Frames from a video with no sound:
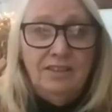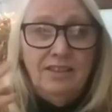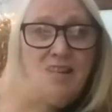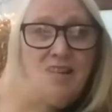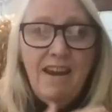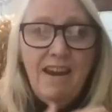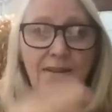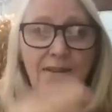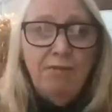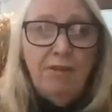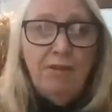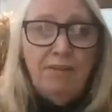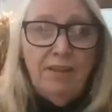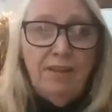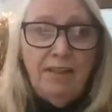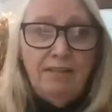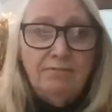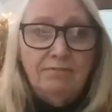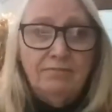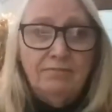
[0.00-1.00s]

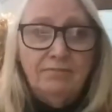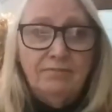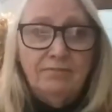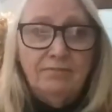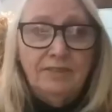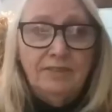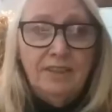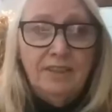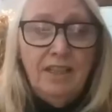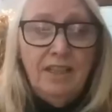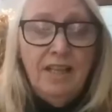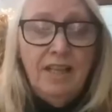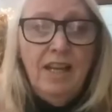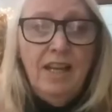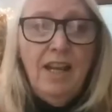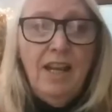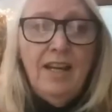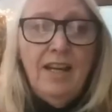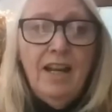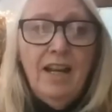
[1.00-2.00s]
everything.
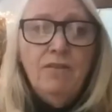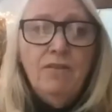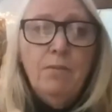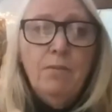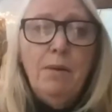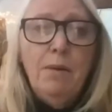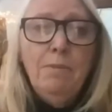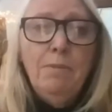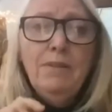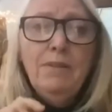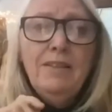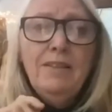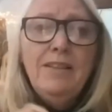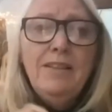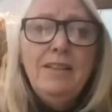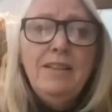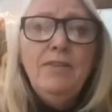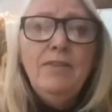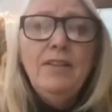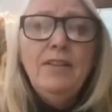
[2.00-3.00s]
And I remember
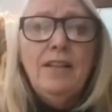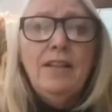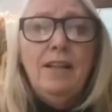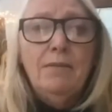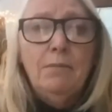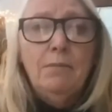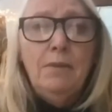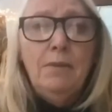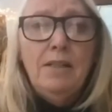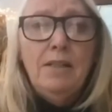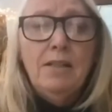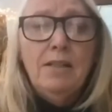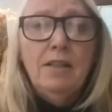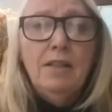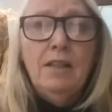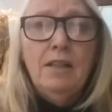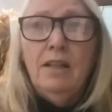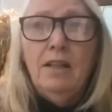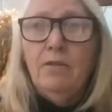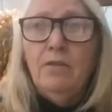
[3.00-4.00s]
leaving that
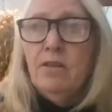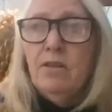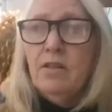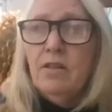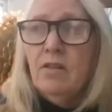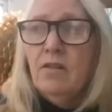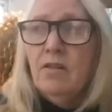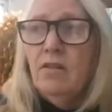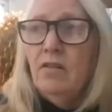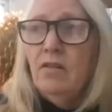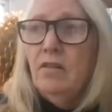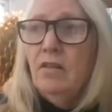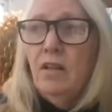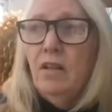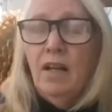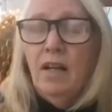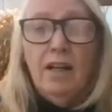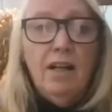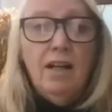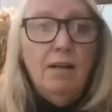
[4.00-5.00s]
meeting and I was just going,
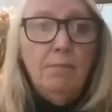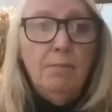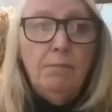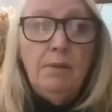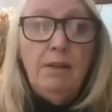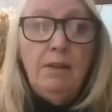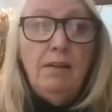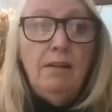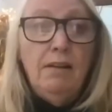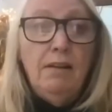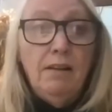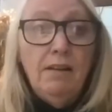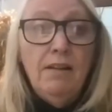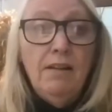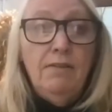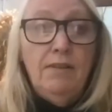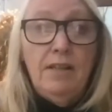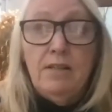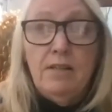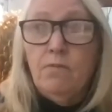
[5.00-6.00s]
I can't
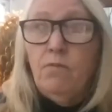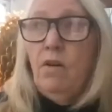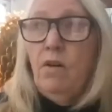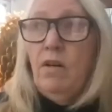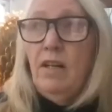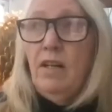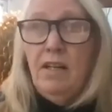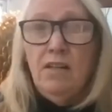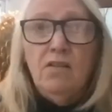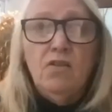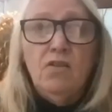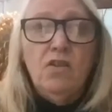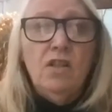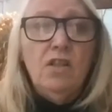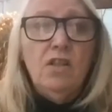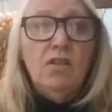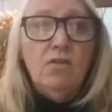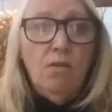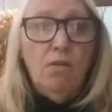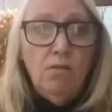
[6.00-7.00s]
believe this. What is
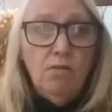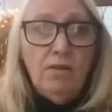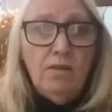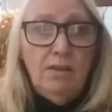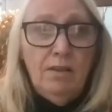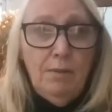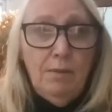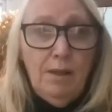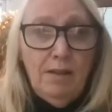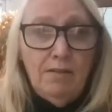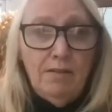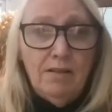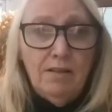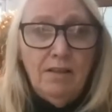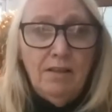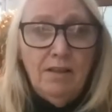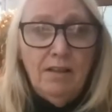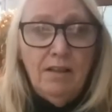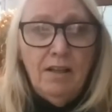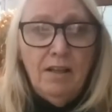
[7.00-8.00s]
she talking about?
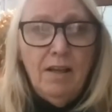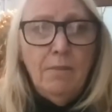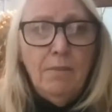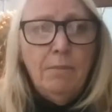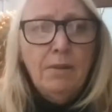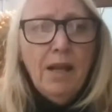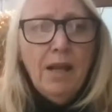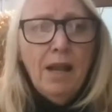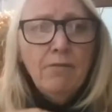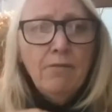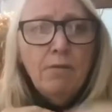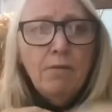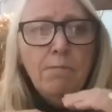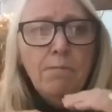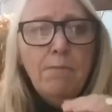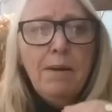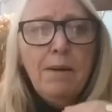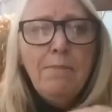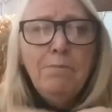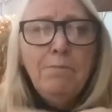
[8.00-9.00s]
But I
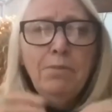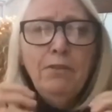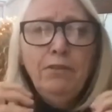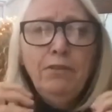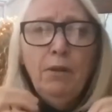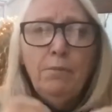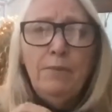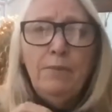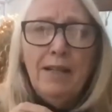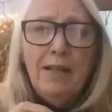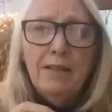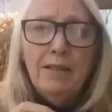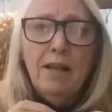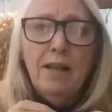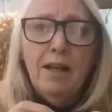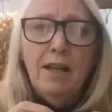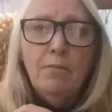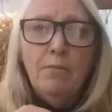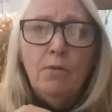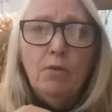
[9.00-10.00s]
remember from that
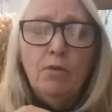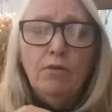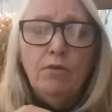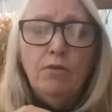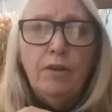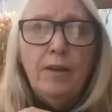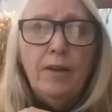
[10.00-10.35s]
time off